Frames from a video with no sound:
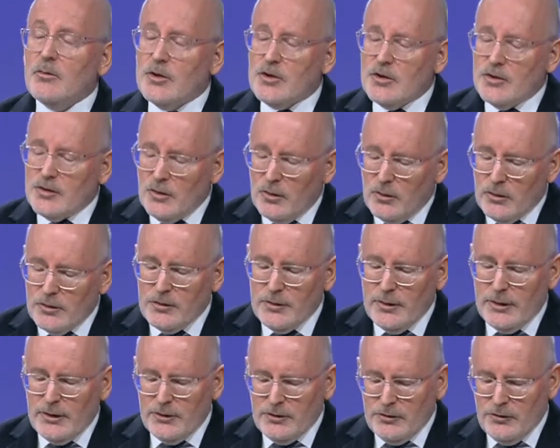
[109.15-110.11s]
which is
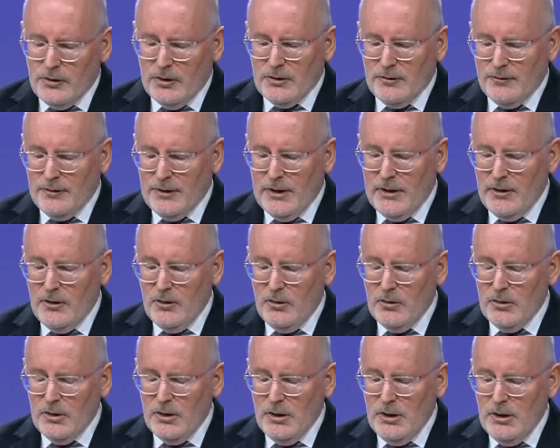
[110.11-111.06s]
also a constructive
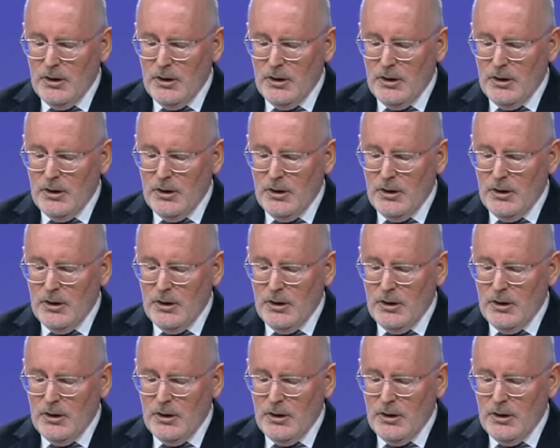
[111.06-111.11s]
dialogue,